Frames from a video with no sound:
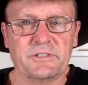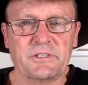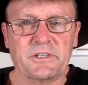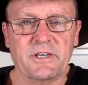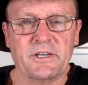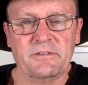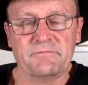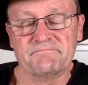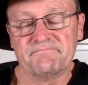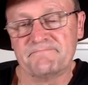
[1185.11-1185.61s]

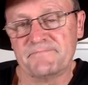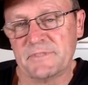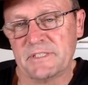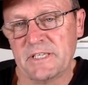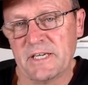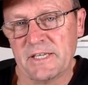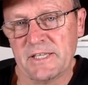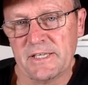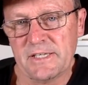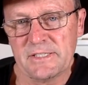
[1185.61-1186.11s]
So you
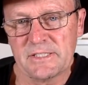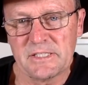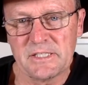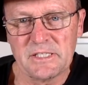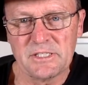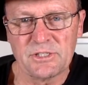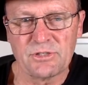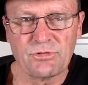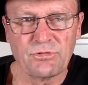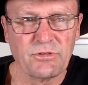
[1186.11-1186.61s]
know, there's
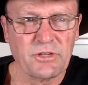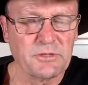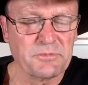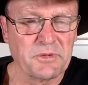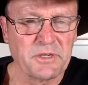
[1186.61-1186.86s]
there's a sort of thing.